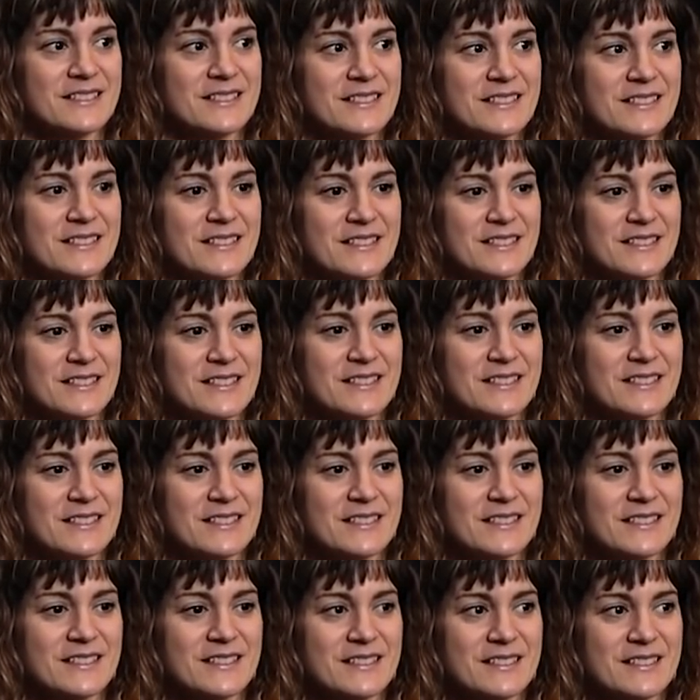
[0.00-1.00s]

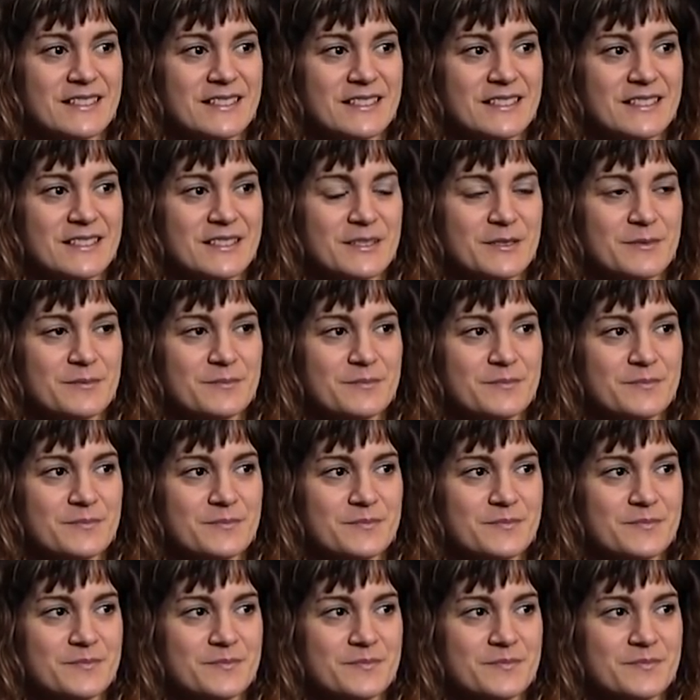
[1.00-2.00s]

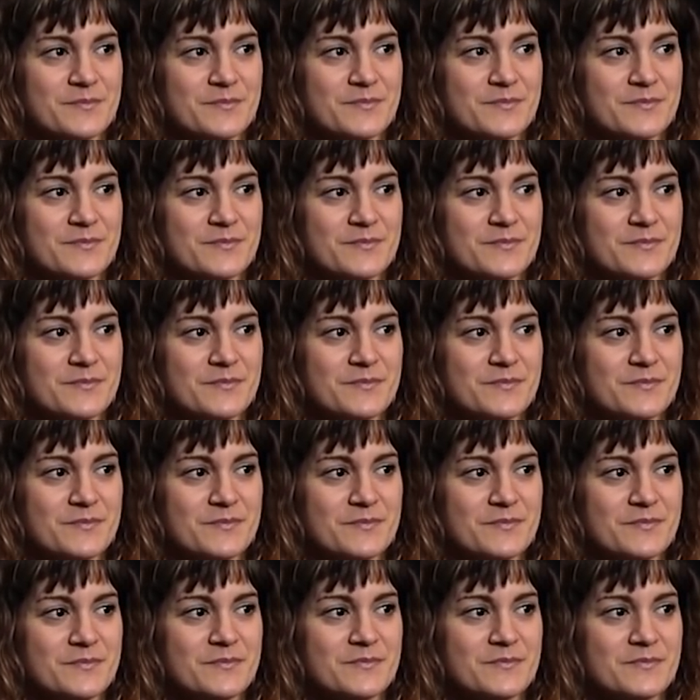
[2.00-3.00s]

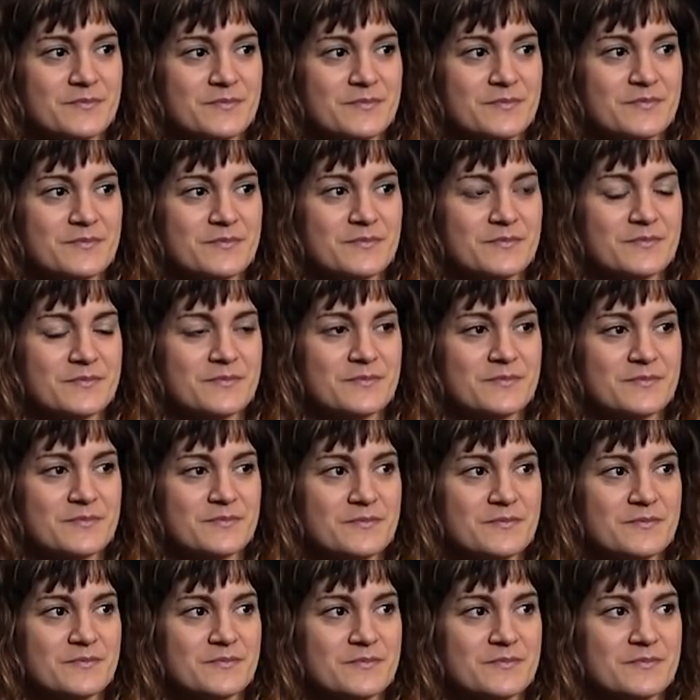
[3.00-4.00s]

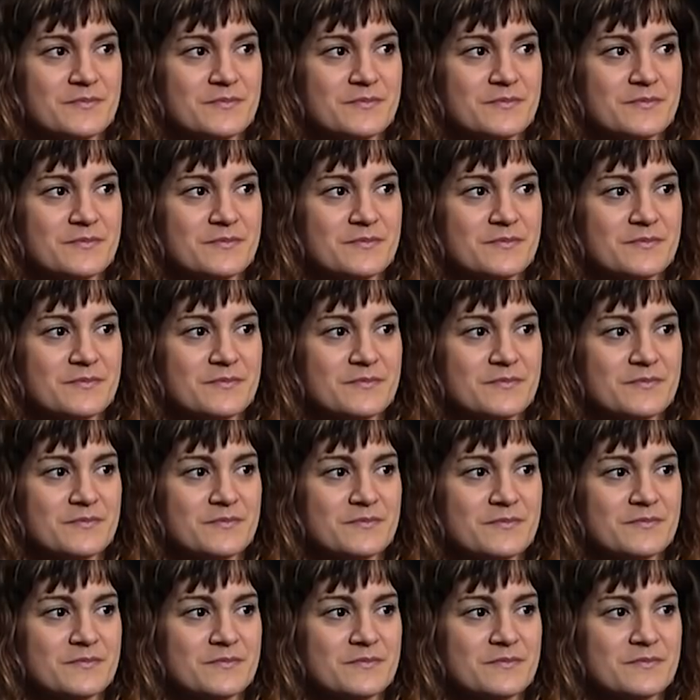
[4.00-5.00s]

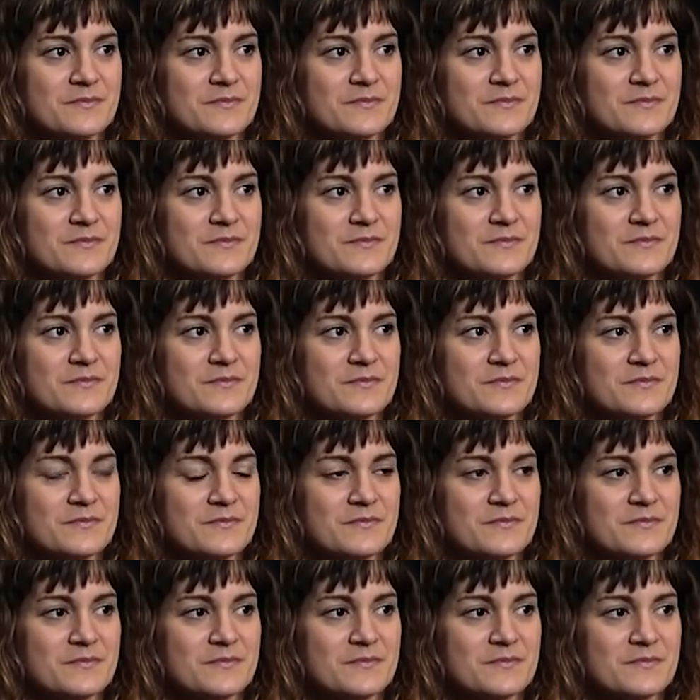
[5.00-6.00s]

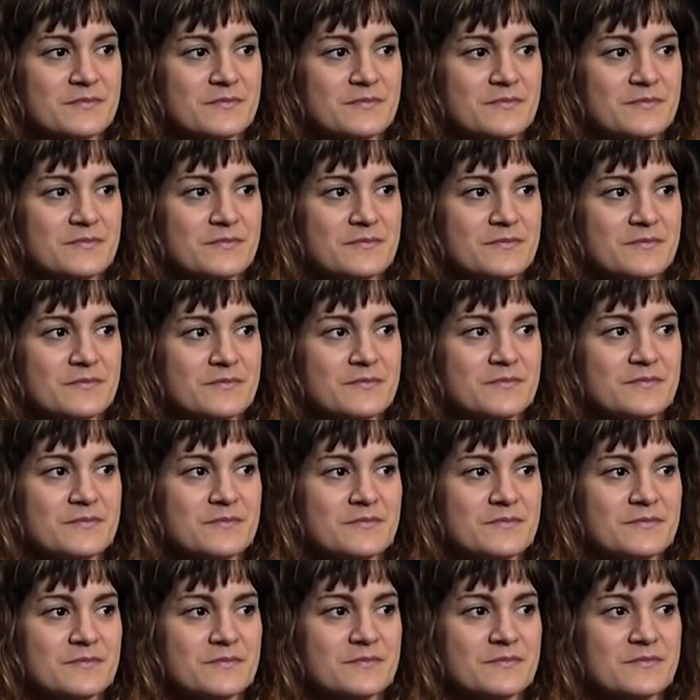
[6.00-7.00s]

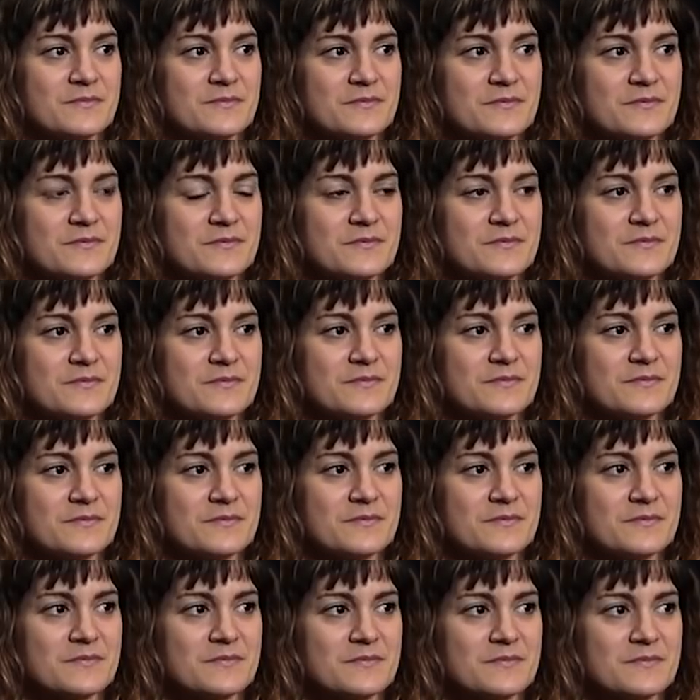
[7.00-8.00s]
No words are spoken by the person on screen.